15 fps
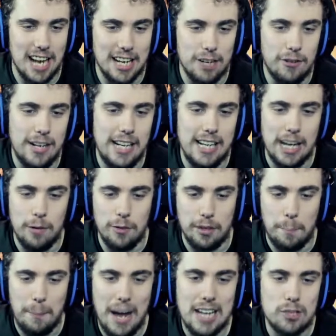And Origi with the
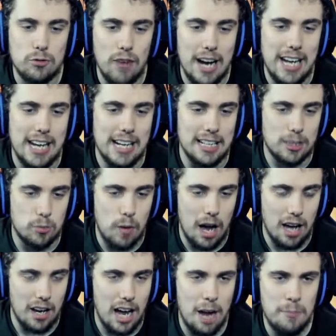best rating as
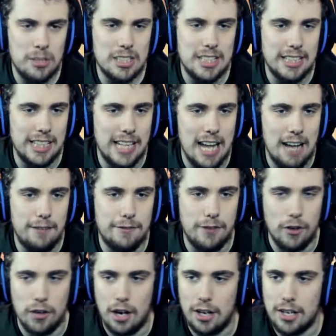well. How much did they get him
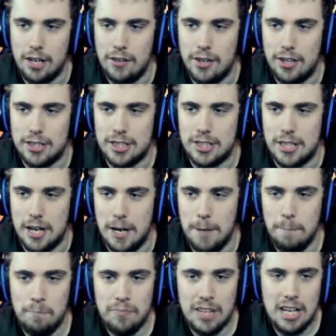for, out of curiosity?
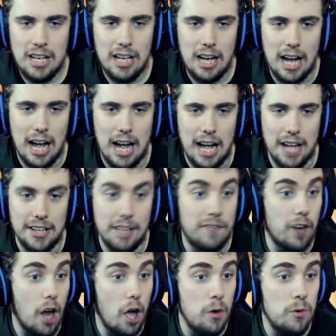They've
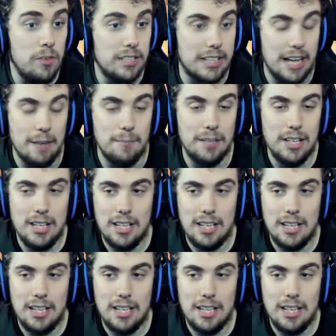loaned him.